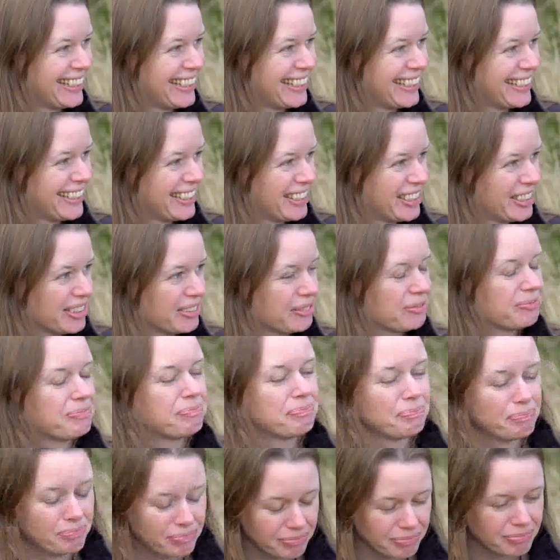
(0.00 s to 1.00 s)
100
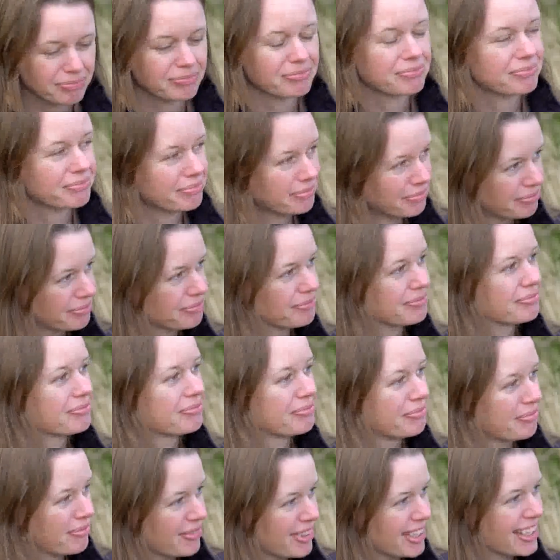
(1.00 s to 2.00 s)
left in Victoria when you